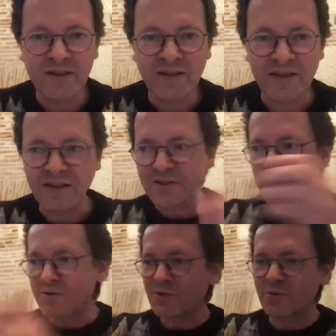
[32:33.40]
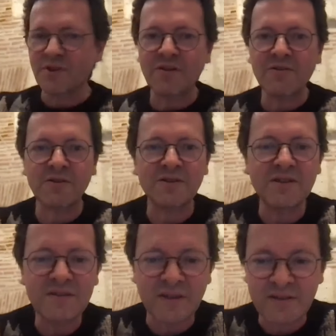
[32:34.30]
And I turned to the other and
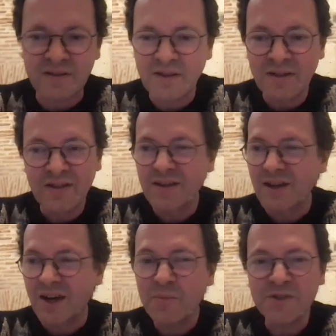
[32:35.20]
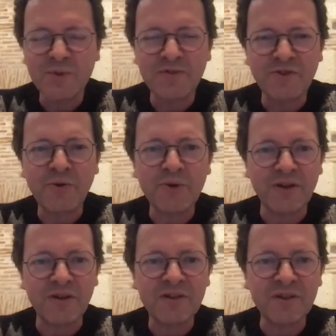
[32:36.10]
he says, I must be very
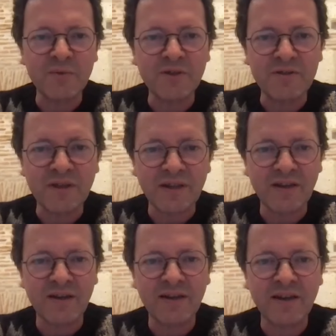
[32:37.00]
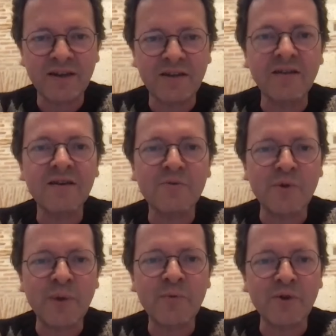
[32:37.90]
unlucky because I can only
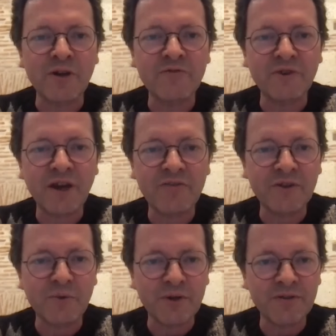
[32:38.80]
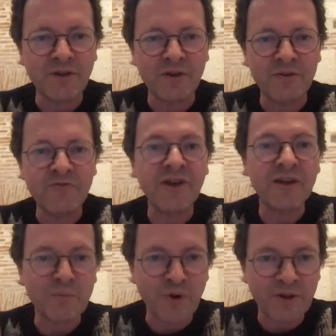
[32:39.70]
remember ever having worked on
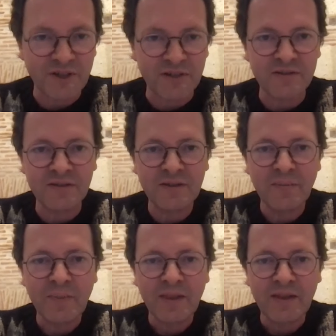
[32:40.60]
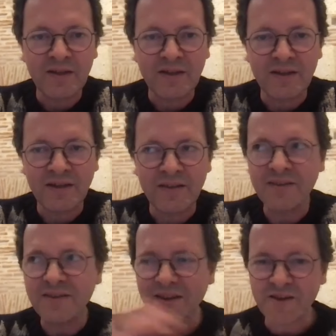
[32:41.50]
failed projects. And
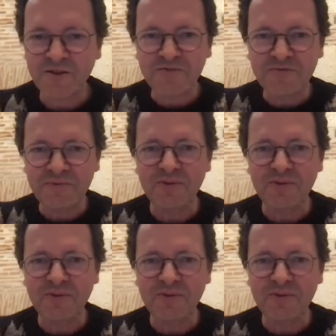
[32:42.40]
then they kind of